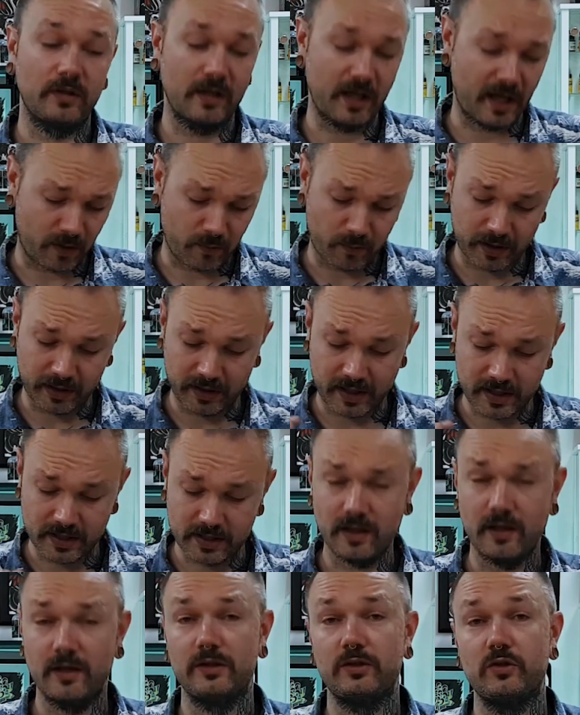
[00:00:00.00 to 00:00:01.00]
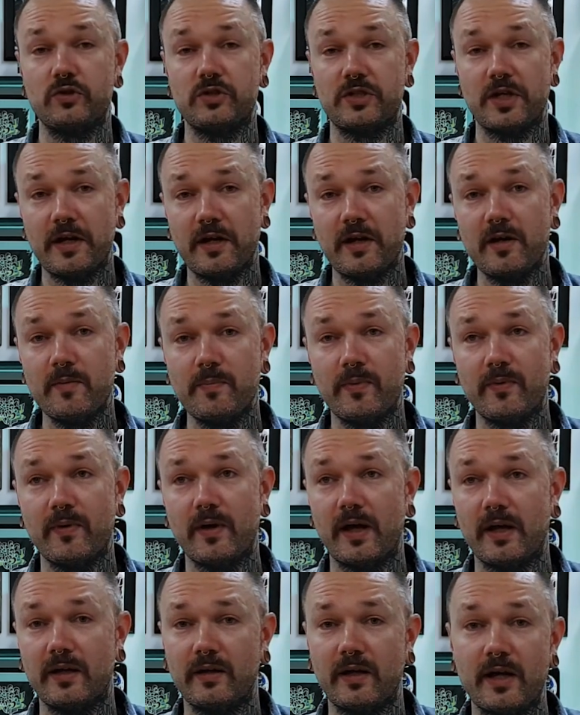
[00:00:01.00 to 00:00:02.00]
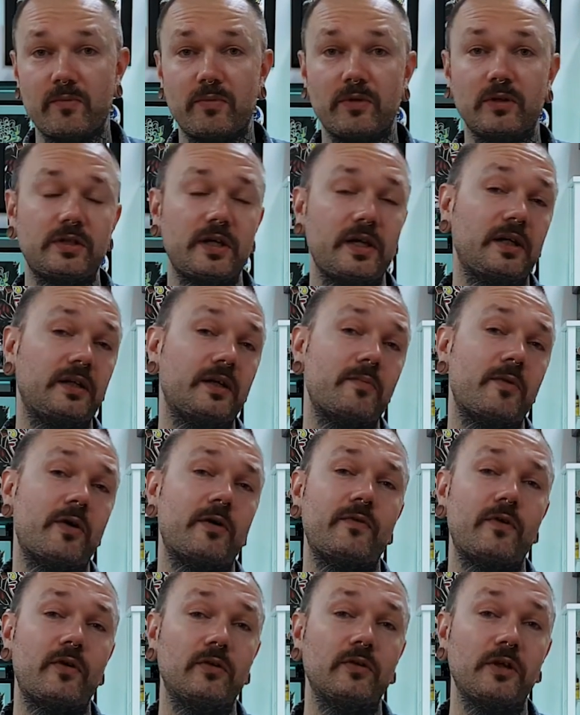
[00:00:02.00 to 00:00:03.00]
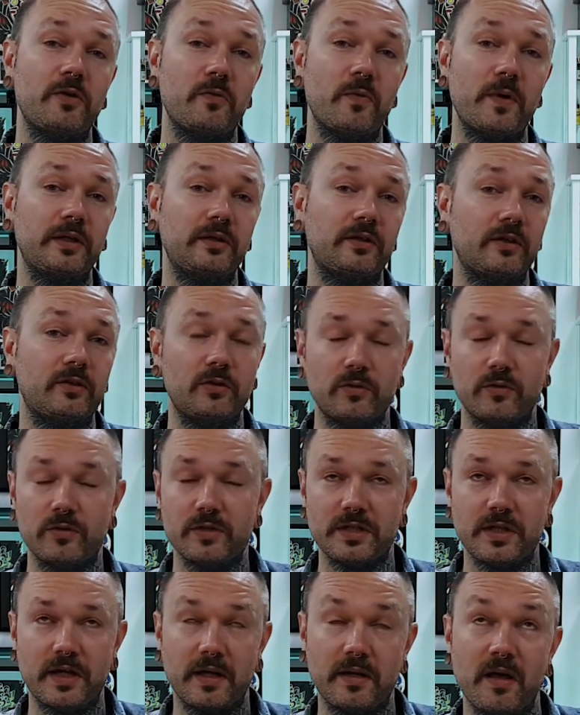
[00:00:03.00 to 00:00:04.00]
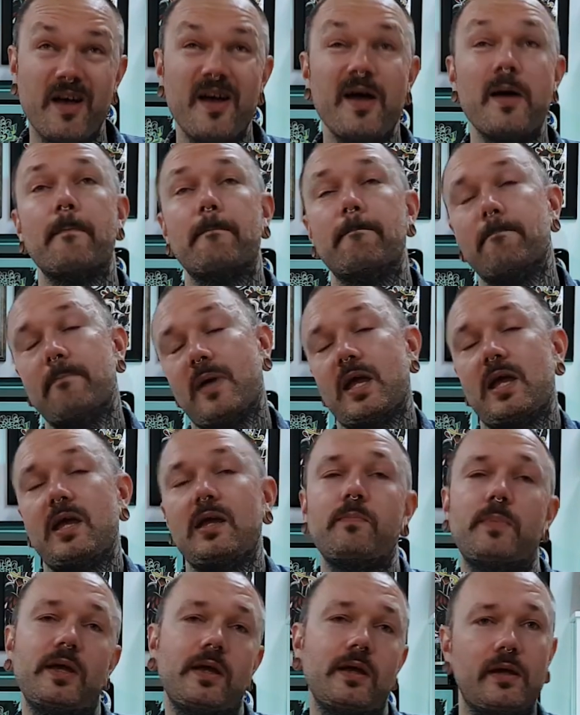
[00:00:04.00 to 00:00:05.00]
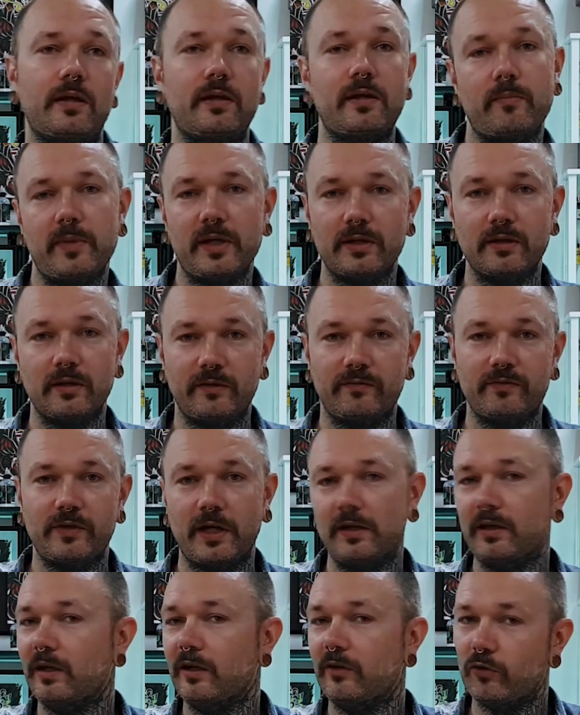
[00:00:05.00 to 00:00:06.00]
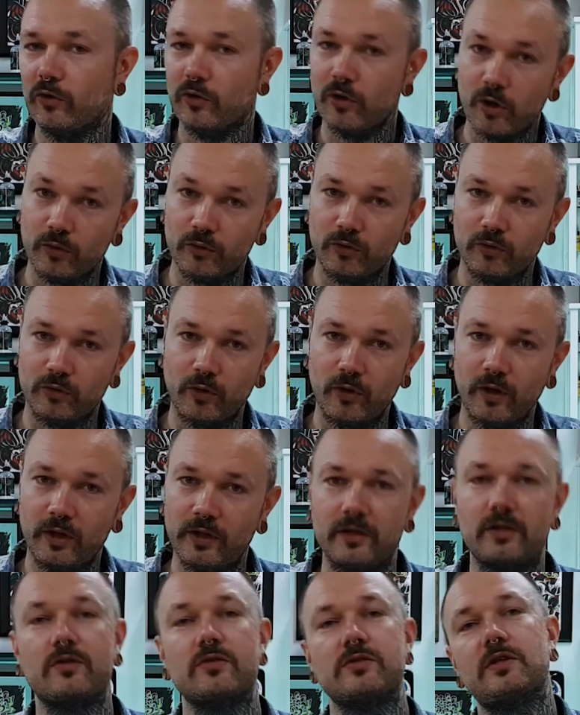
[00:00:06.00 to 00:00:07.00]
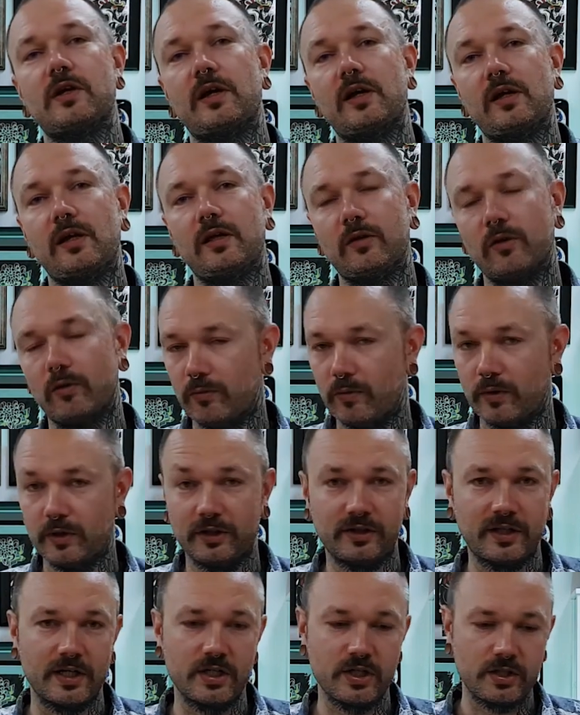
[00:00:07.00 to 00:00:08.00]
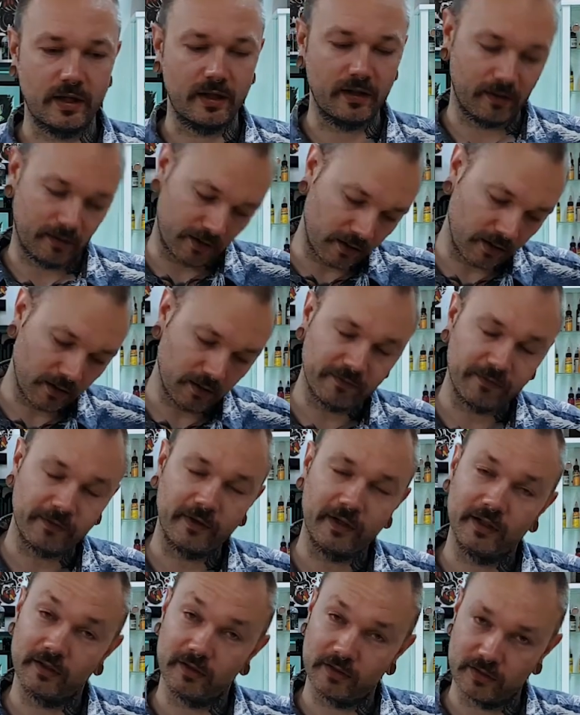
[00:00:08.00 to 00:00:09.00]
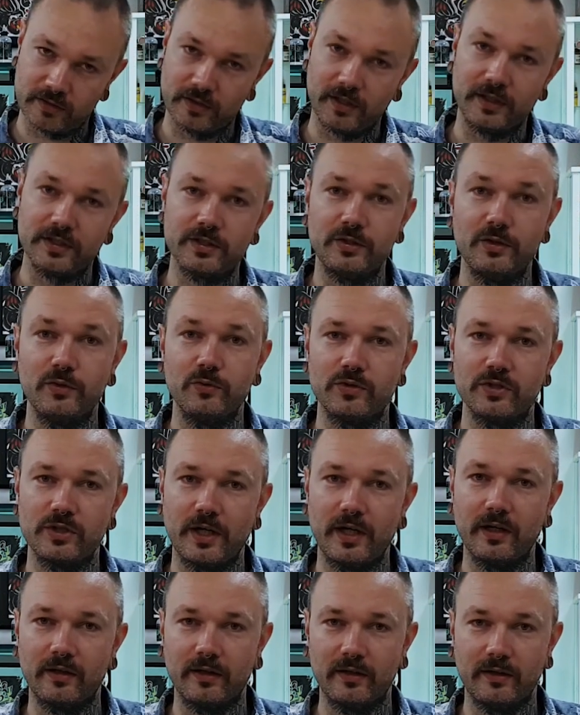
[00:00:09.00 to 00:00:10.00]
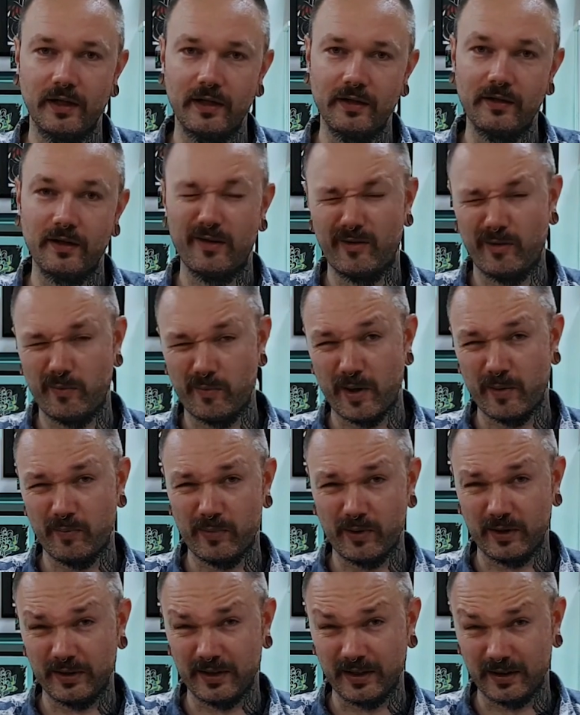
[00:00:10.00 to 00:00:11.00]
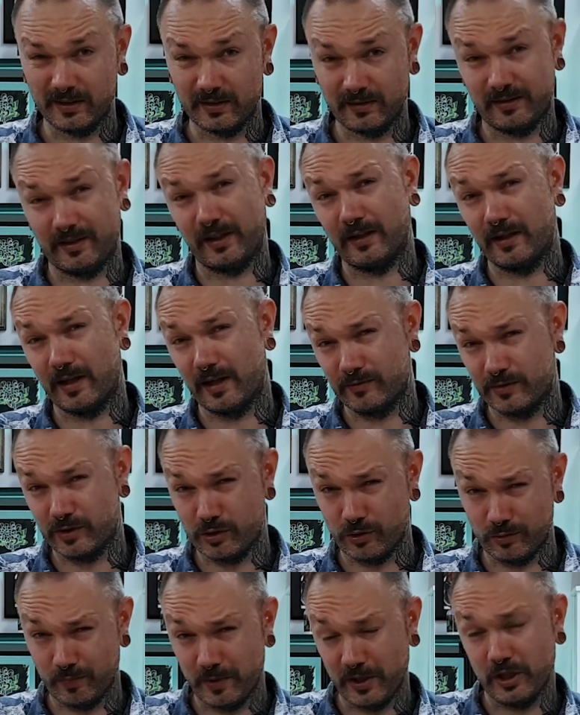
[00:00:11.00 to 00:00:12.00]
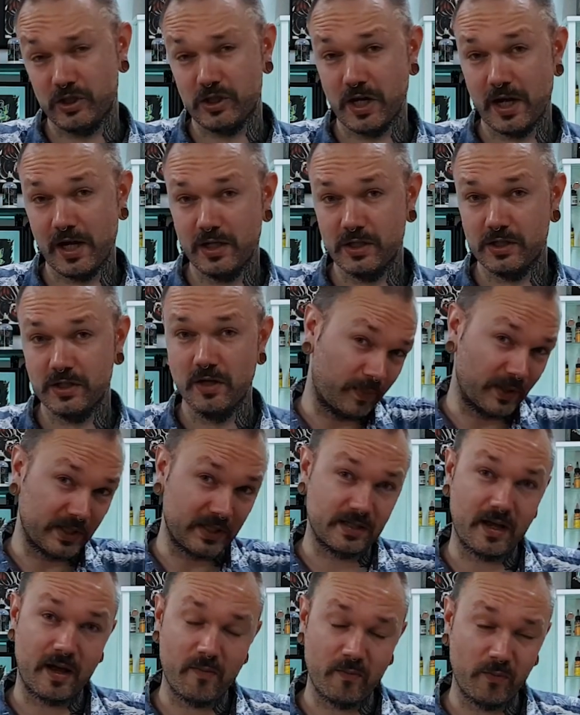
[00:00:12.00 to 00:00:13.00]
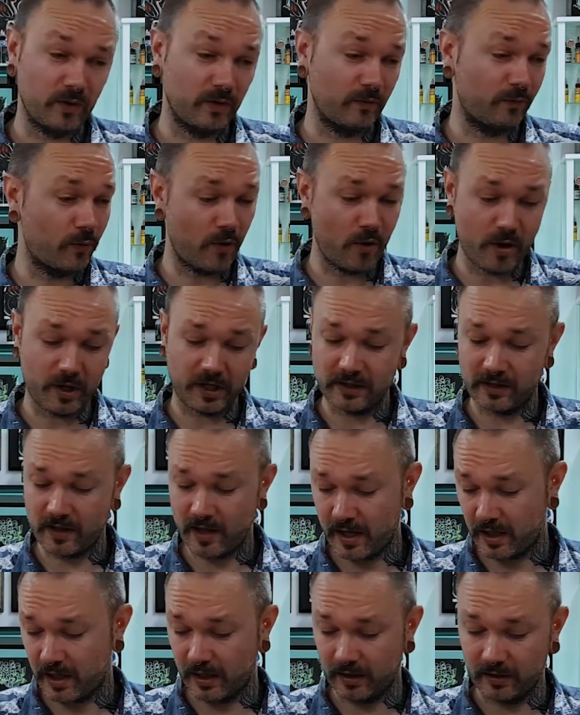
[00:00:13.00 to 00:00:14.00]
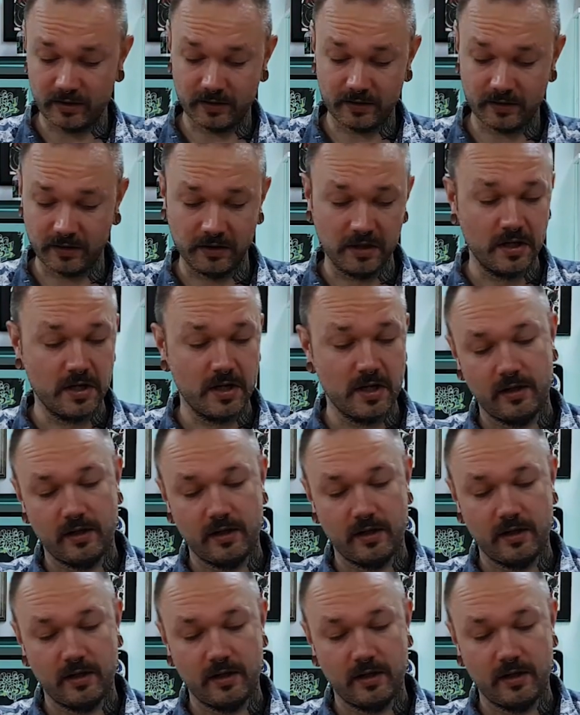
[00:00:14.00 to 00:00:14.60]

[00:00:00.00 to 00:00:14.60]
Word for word: like when they start to set up and they will take them off only when tattoo is done maybe in the middle if they need to go to toilet because they don't want to touch their little friend because that's too sacred then they remember that the gloves should be changed but some will work like until